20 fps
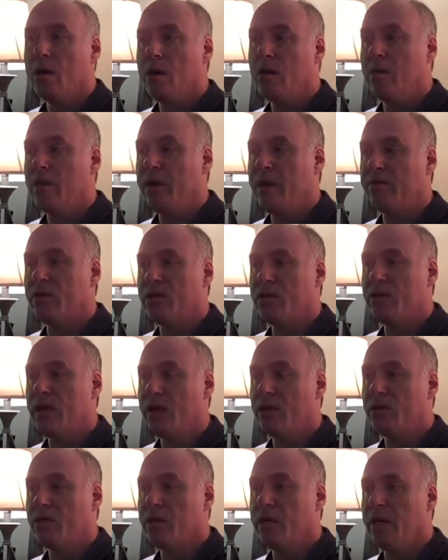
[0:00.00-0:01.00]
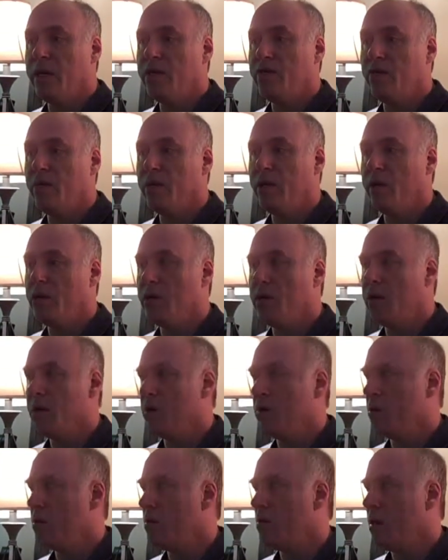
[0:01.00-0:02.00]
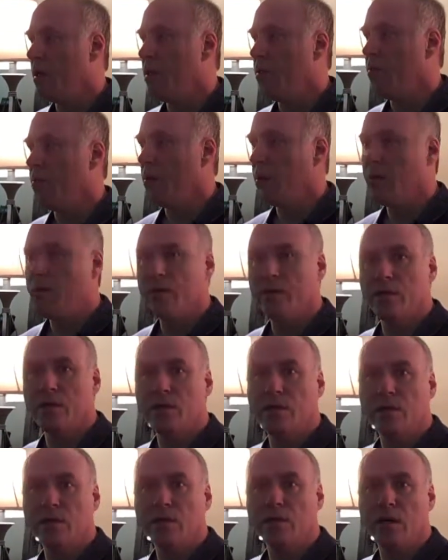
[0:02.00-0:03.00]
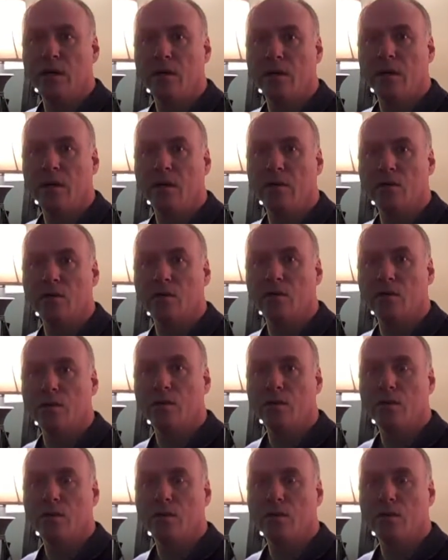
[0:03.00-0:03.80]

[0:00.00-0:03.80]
we have to change the dates from year to year, and Barbara just does that now. So